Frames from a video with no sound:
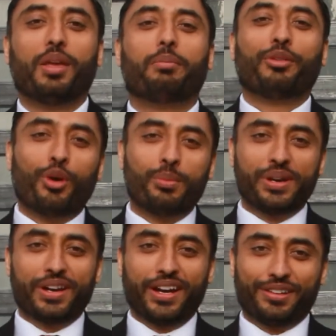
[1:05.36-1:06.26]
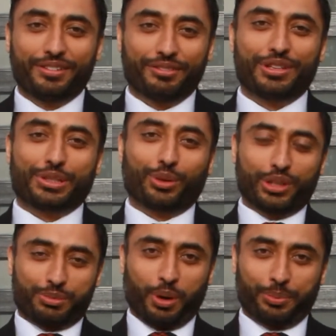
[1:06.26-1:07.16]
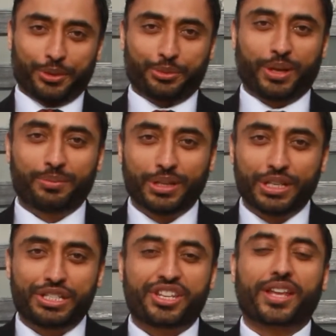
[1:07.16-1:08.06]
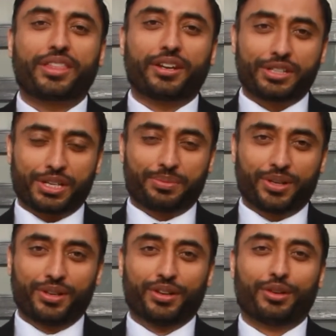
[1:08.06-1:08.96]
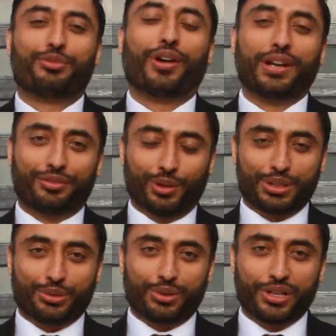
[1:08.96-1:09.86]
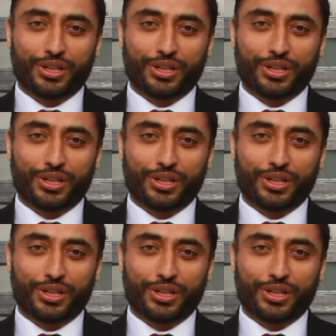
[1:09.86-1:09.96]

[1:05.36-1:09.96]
before midnight, we sold this property to them. Check the description to find the full story.